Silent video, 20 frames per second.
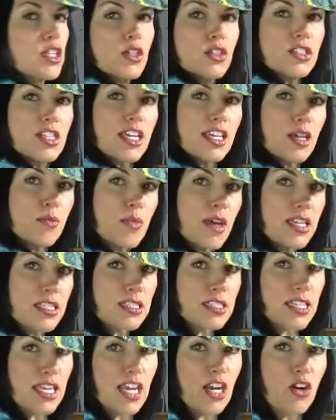looks like a
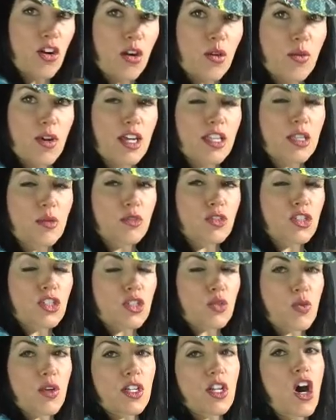mascara run that will
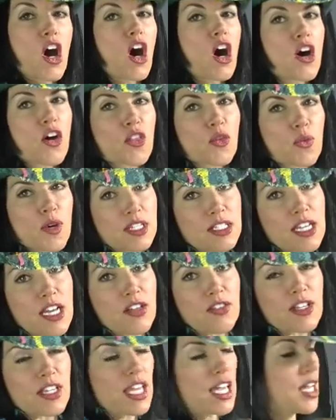just run all the way down
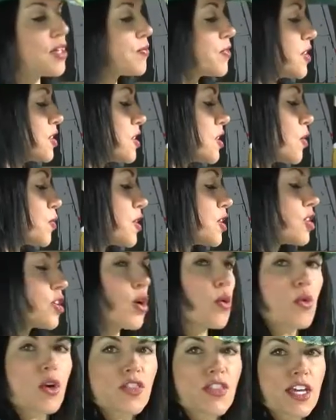the canvas. So you
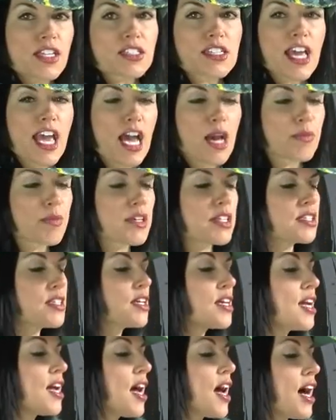don't want that to happen.
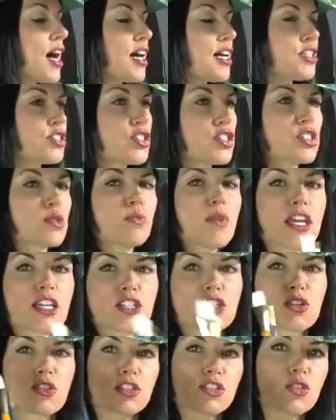Just make
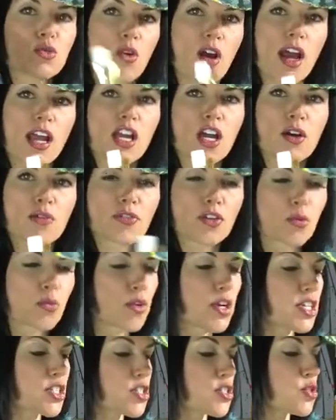sure and dry off your
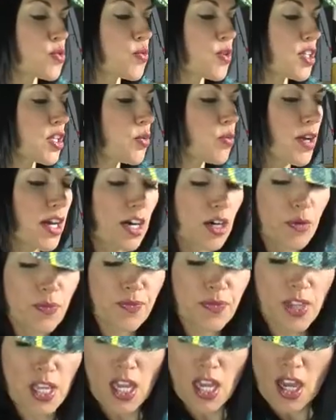brushes really well.
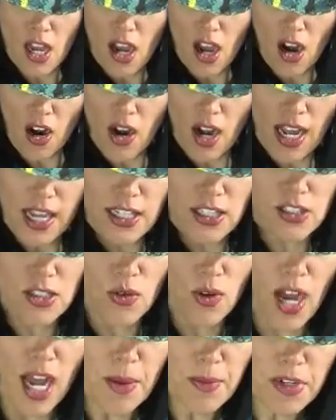All right, so
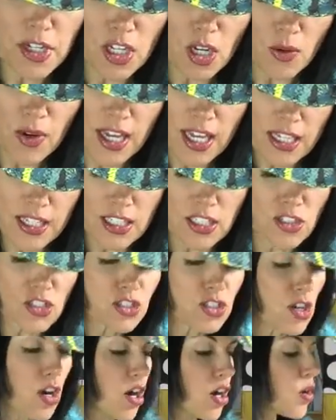I'm going to go ahead and
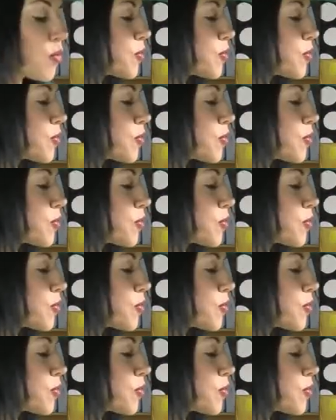start